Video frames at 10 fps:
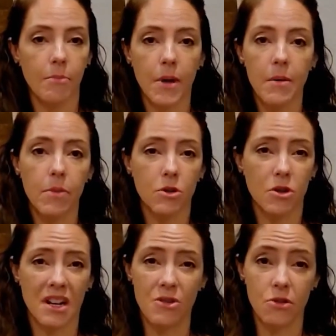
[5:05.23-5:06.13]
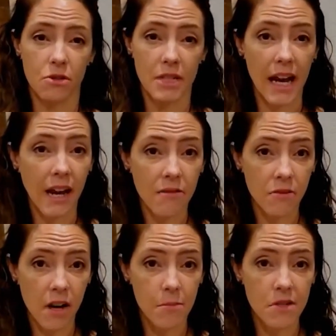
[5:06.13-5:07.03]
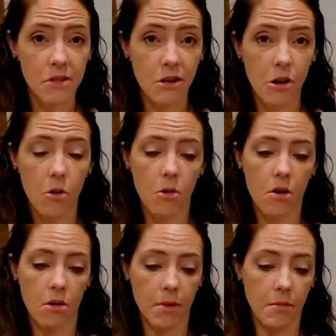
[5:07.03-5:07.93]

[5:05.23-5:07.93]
people trying to use their diaphragm as their core,